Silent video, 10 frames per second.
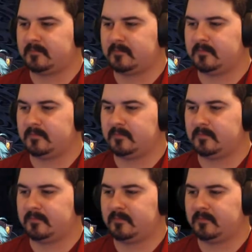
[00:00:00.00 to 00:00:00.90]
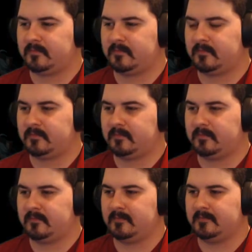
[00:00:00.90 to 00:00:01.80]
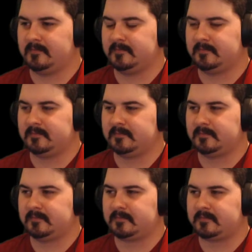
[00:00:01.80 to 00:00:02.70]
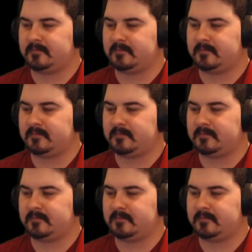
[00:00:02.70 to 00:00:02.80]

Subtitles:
No one is speaking in this clip.